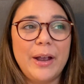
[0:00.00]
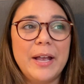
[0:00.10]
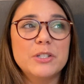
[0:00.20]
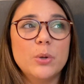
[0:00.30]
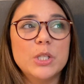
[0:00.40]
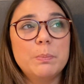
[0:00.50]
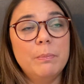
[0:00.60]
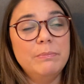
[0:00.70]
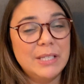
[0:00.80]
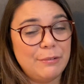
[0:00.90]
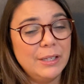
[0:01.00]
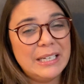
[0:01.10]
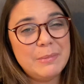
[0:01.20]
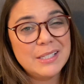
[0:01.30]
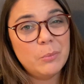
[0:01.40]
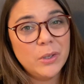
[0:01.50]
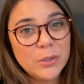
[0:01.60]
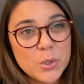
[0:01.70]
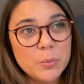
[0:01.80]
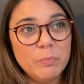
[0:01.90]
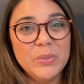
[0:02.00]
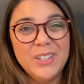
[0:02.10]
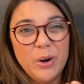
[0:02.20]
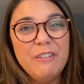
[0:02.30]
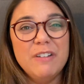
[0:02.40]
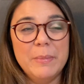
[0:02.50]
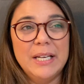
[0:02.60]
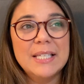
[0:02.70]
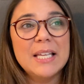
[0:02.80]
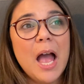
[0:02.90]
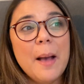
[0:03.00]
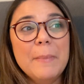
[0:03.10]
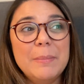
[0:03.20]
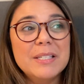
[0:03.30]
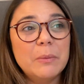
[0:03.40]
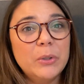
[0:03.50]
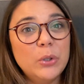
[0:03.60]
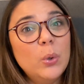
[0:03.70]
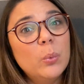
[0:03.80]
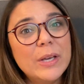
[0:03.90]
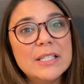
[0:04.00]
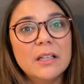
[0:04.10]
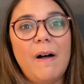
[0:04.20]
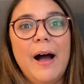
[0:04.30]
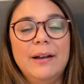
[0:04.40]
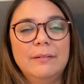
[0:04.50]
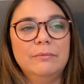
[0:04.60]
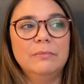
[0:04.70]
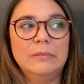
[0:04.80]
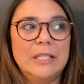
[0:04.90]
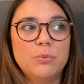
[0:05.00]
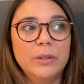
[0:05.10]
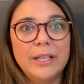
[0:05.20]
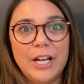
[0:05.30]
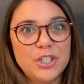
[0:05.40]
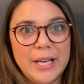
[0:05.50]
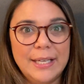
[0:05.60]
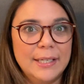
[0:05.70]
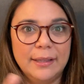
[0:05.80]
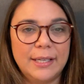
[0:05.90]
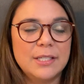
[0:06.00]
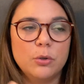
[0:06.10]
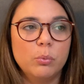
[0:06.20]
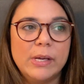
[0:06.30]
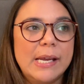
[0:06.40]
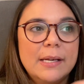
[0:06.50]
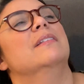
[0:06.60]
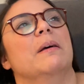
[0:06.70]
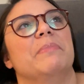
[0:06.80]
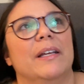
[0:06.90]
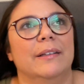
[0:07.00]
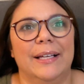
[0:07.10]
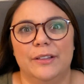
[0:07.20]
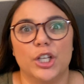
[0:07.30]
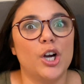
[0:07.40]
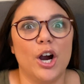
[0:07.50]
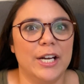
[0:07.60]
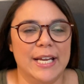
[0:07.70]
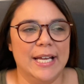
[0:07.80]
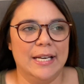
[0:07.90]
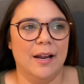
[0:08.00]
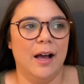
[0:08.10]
Okay, so it's definitely gonna be someone who's a feminist, maybe someone who reads a lot and is really educated and likes to read something like The Guardian.